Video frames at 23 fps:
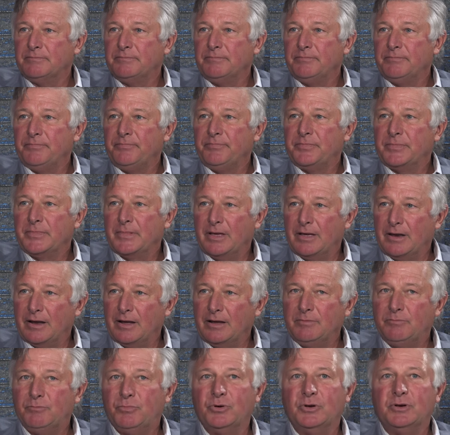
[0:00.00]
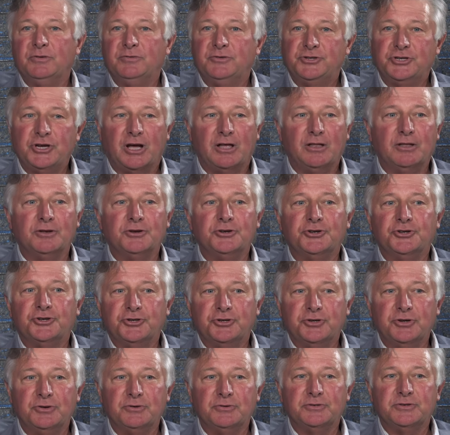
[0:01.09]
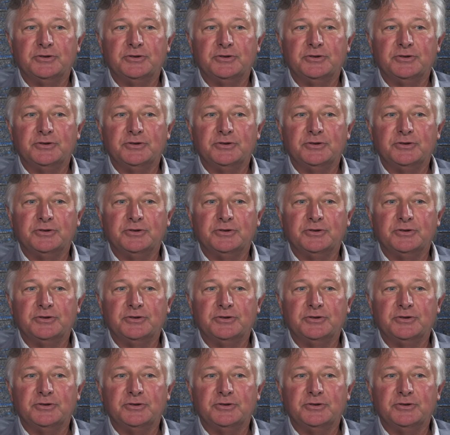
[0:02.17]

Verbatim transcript: Okay. And I would challenge you